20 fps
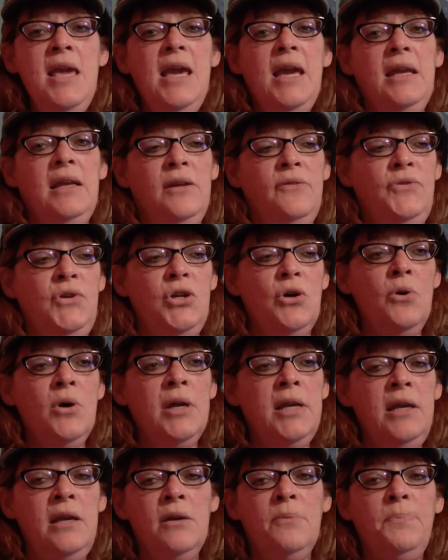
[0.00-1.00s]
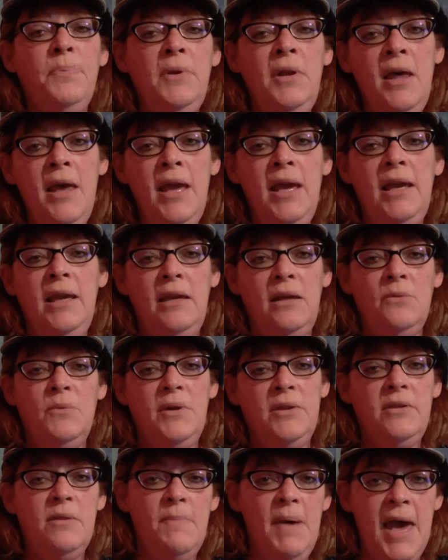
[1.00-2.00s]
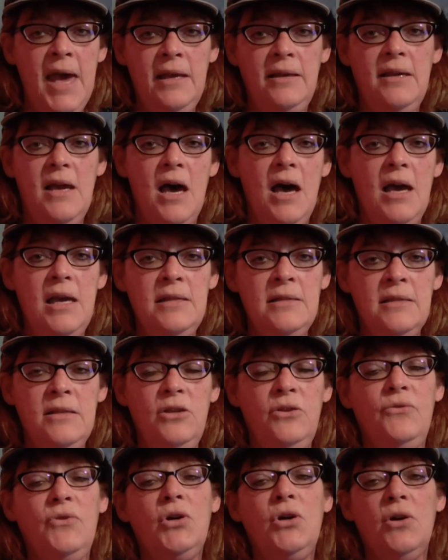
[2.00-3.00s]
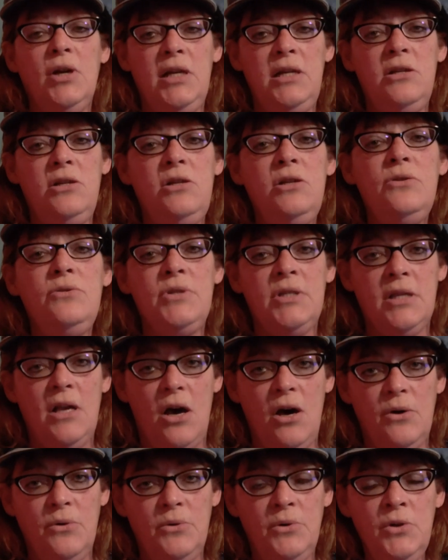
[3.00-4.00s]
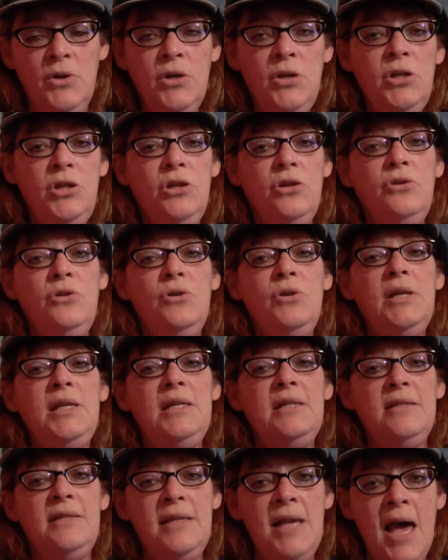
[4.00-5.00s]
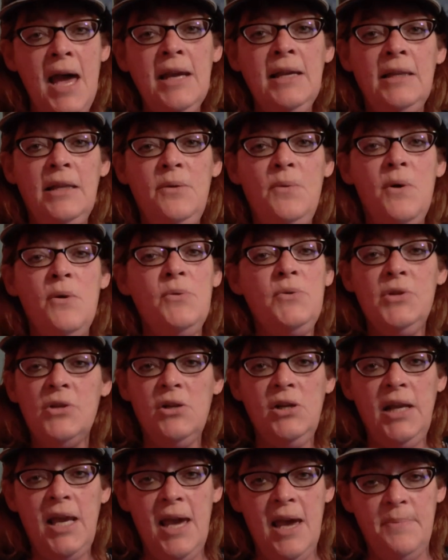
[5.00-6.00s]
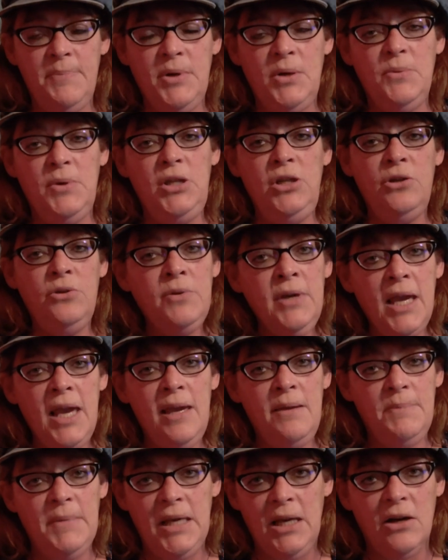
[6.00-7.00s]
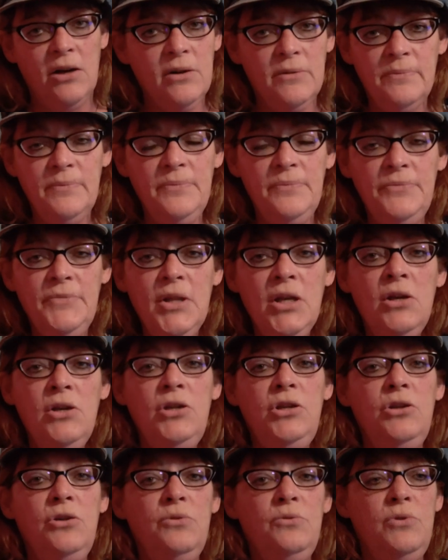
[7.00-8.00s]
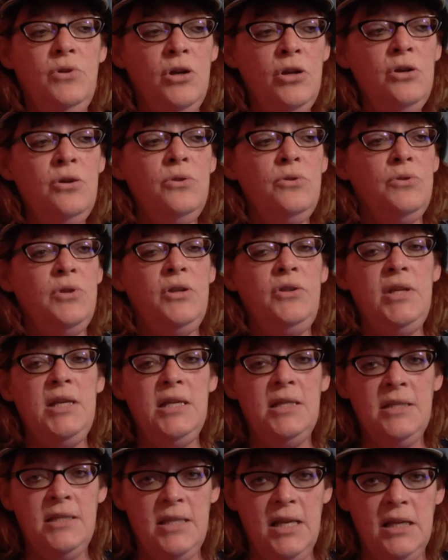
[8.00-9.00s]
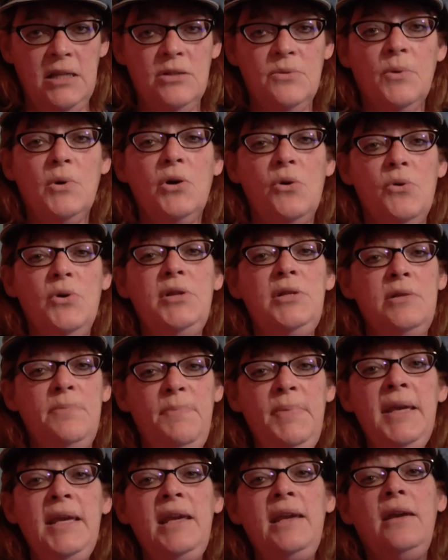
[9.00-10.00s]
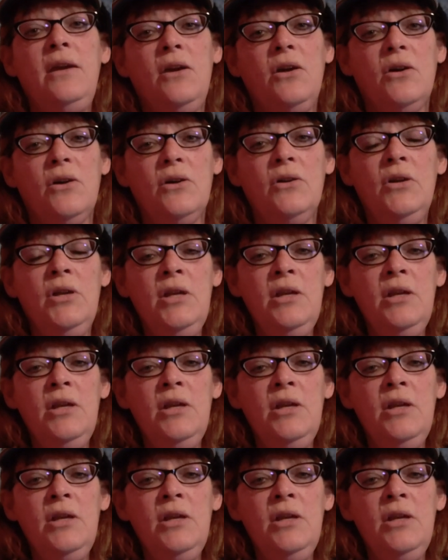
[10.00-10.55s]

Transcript: And if you're here playing with the bad guys, you've agreed to do so. You knew exactly what was going to happen when you came here. You knew that these things were going to be here.